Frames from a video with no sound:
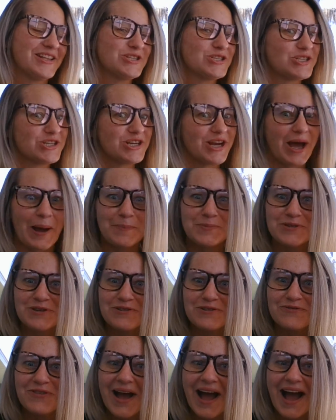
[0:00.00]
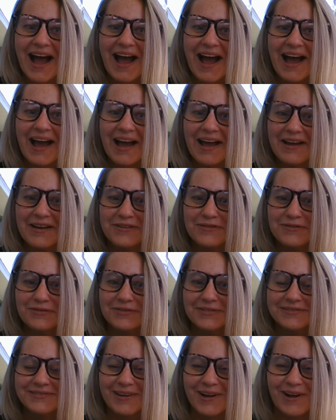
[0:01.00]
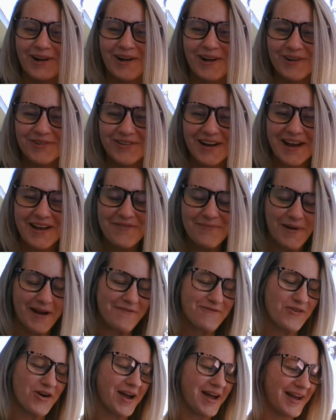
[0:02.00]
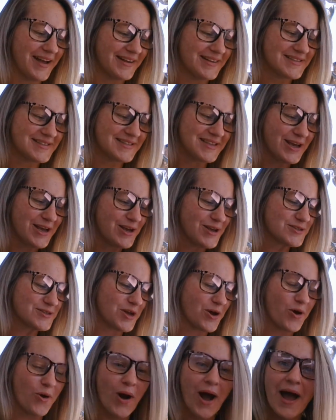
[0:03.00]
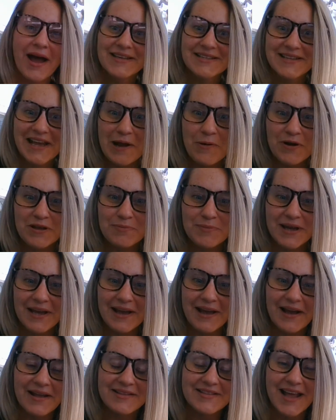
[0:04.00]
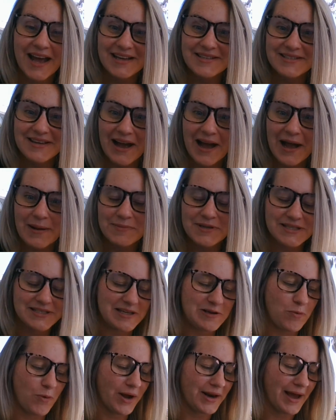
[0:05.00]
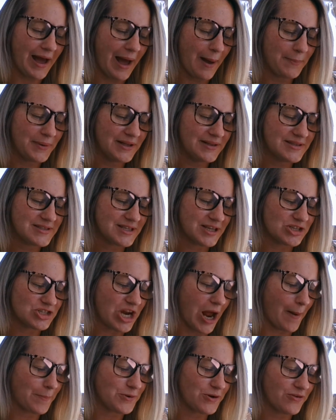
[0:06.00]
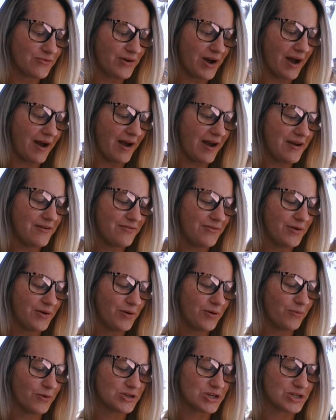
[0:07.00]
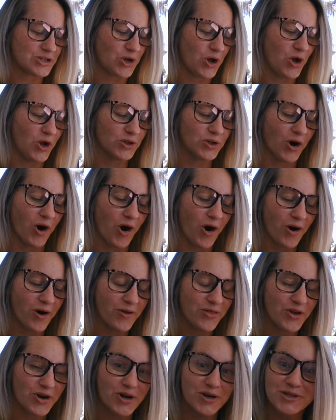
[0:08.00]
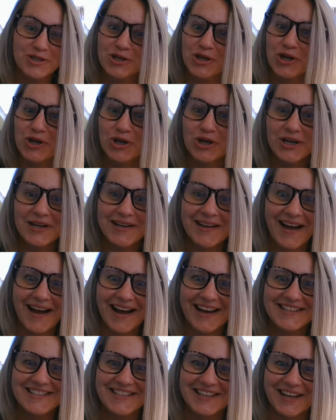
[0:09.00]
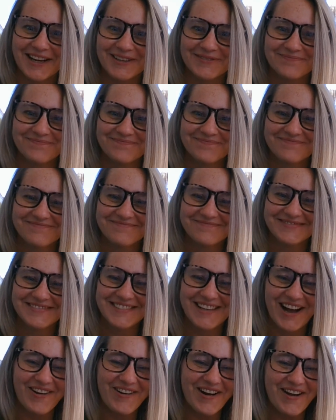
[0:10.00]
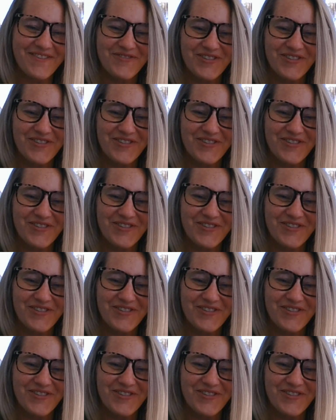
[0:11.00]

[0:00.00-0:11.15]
Chapter 5. All right, my friends. So stay with me next time to see what happens in Chapter 5. which is called Arthur's Good Idea. All right,